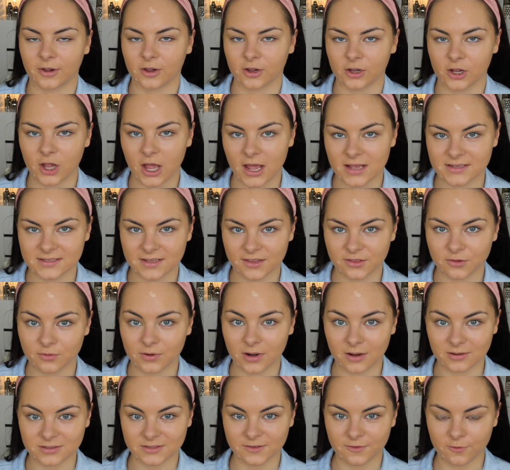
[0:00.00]
my god guys, I
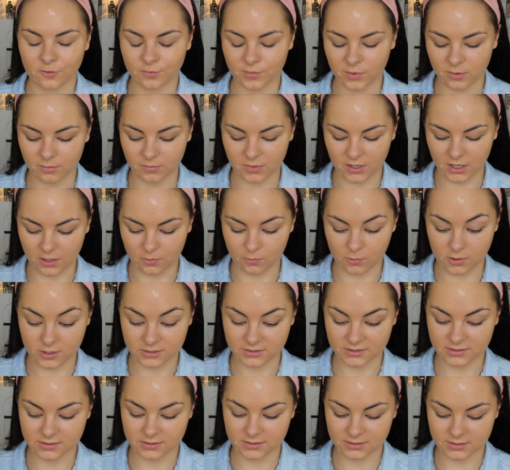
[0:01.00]
thought I was filming, but I
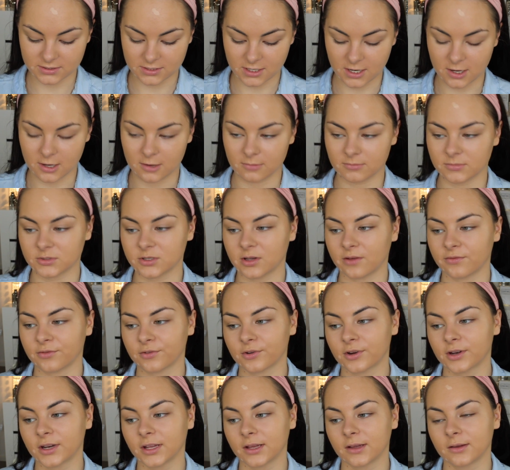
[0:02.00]
wasn't. So
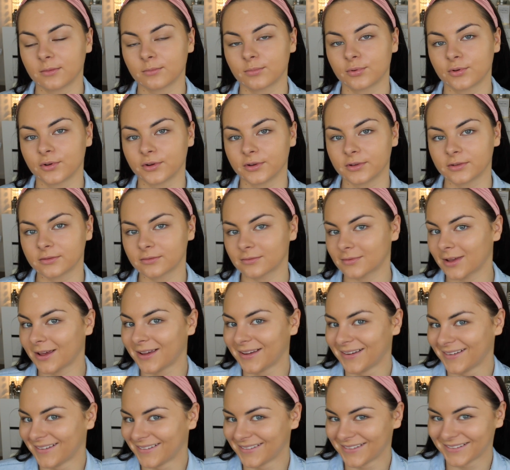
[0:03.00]
I've already put
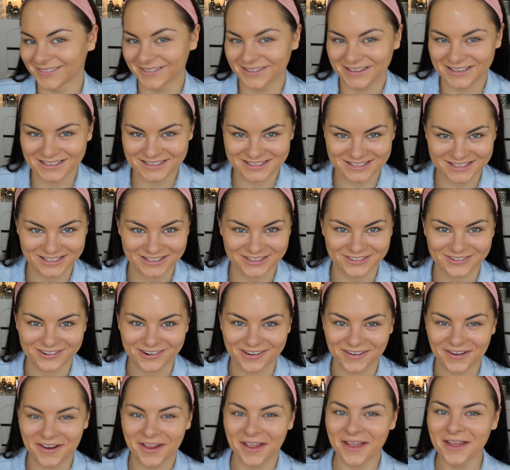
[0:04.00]
concealer
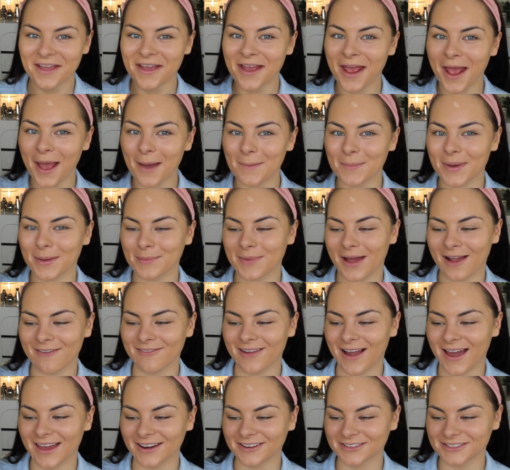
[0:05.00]
on. But my
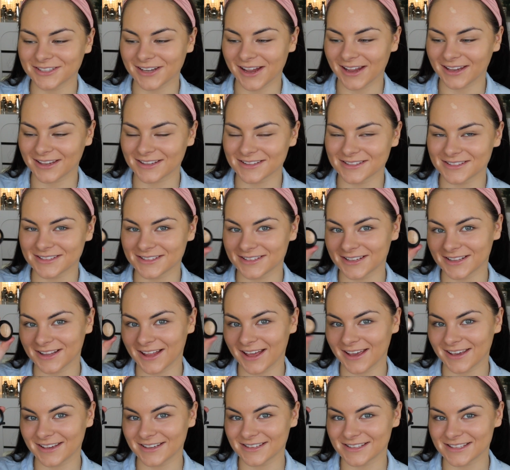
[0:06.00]
Ride or Die
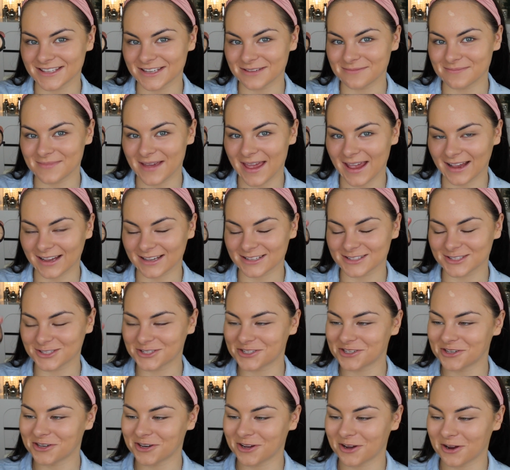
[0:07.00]
concealer is the MAC
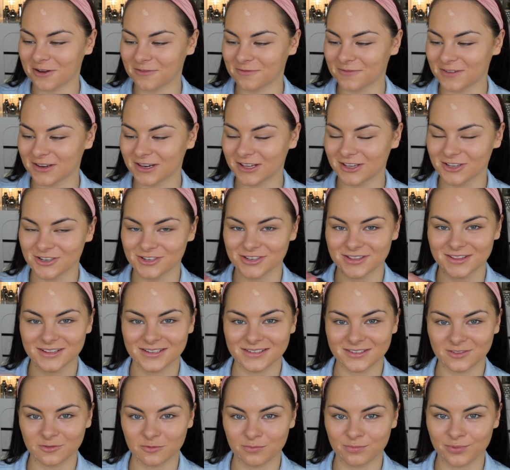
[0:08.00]
Studio Finish in
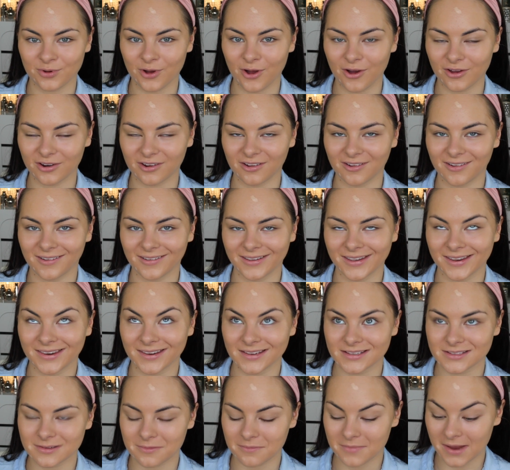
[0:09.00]
this little pot. It
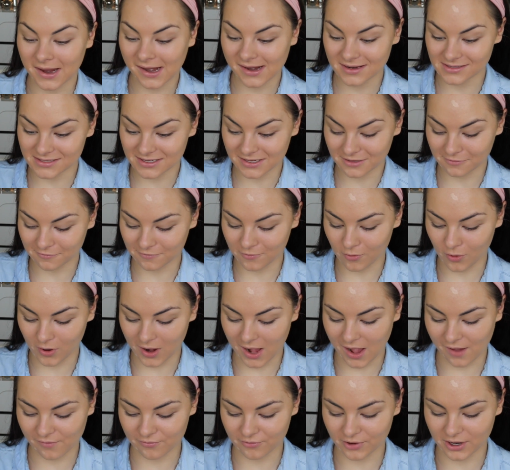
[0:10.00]
is amazing for
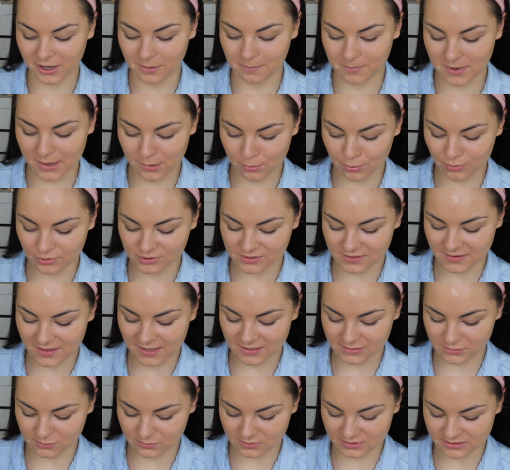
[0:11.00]
covering pimples and
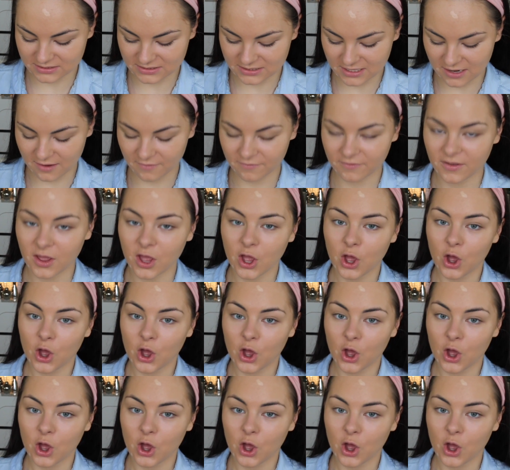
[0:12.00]
that sort of stuff